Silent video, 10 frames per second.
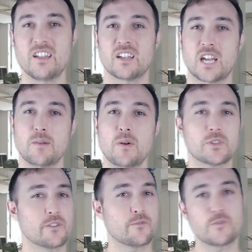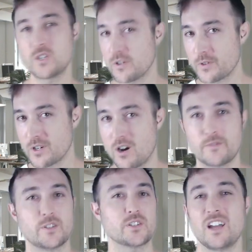Come up with a few different
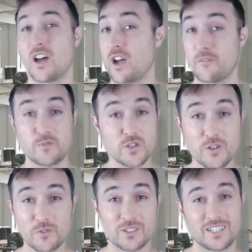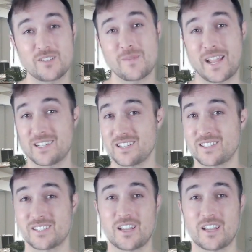offers, a few different lead magnets,